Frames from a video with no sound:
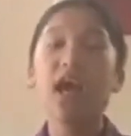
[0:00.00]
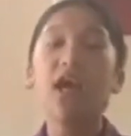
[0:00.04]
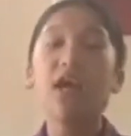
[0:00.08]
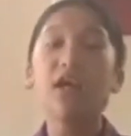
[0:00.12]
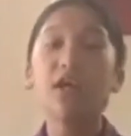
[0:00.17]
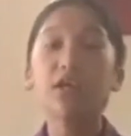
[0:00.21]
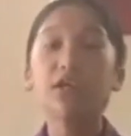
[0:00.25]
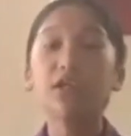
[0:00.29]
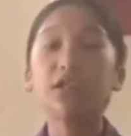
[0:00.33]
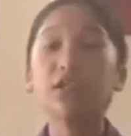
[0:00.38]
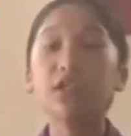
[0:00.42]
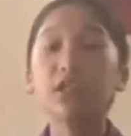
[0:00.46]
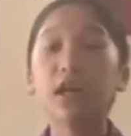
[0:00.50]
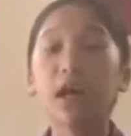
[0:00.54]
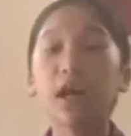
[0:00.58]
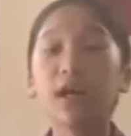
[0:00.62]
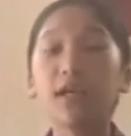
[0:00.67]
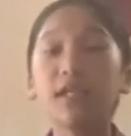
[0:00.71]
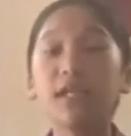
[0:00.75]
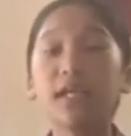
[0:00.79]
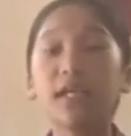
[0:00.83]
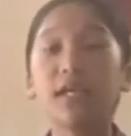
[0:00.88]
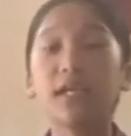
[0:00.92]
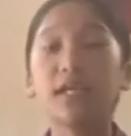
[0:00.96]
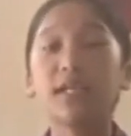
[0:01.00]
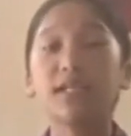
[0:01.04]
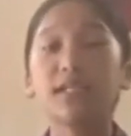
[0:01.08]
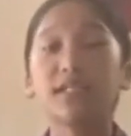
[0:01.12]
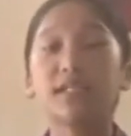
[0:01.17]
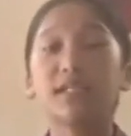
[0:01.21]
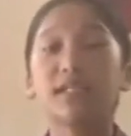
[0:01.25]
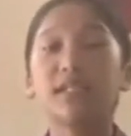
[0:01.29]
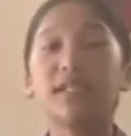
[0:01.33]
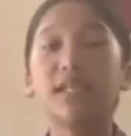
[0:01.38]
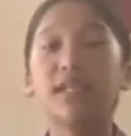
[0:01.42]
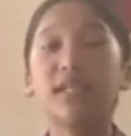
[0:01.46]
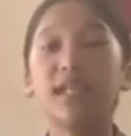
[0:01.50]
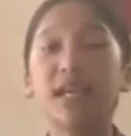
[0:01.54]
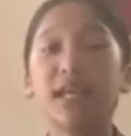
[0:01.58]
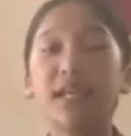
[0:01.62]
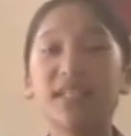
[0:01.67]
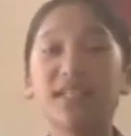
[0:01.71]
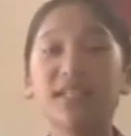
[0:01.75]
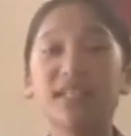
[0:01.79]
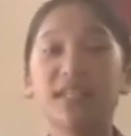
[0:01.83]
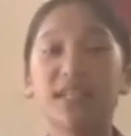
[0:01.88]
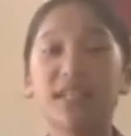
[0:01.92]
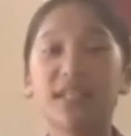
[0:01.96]
You taught us the
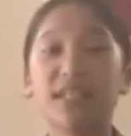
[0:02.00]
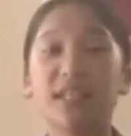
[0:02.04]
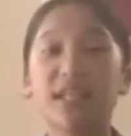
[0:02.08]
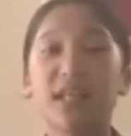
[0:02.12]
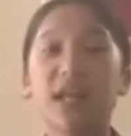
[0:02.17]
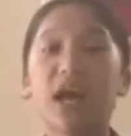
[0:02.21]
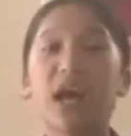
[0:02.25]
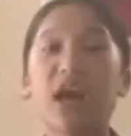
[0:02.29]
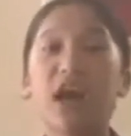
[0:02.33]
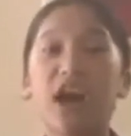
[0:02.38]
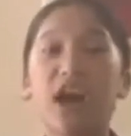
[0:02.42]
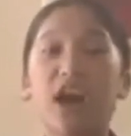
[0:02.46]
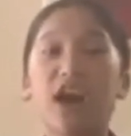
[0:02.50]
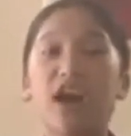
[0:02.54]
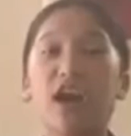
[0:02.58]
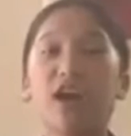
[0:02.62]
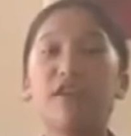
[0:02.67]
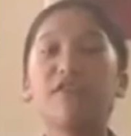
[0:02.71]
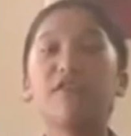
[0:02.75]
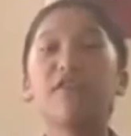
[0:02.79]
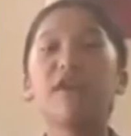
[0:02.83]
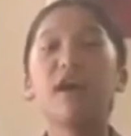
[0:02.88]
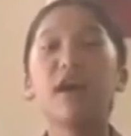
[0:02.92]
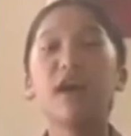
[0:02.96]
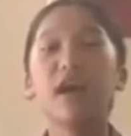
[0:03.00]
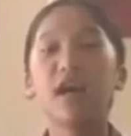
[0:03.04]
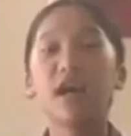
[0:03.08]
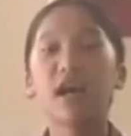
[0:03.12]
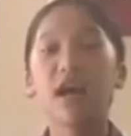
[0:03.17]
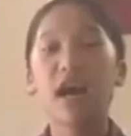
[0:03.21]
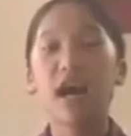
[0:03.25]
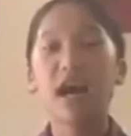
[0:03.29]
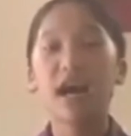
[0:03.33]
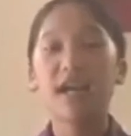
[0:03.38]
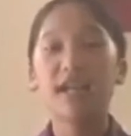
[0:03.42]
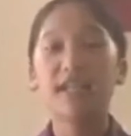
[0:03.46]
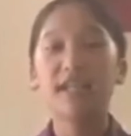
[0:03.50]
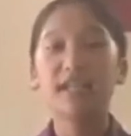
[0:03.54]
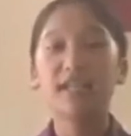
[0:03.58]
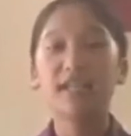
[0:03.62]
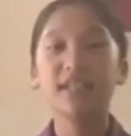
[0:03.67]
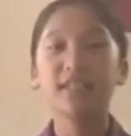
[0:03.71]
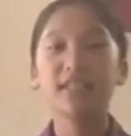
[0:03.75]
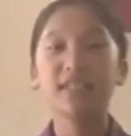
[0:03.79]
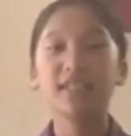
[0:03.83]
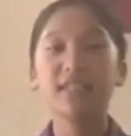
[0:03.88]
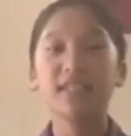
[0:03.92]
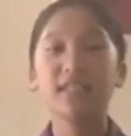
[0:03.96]
lesson of
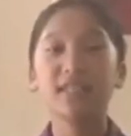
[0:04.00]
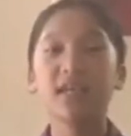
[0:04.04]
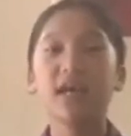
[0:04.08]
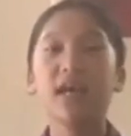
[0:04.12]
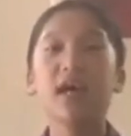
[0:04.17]
kindness,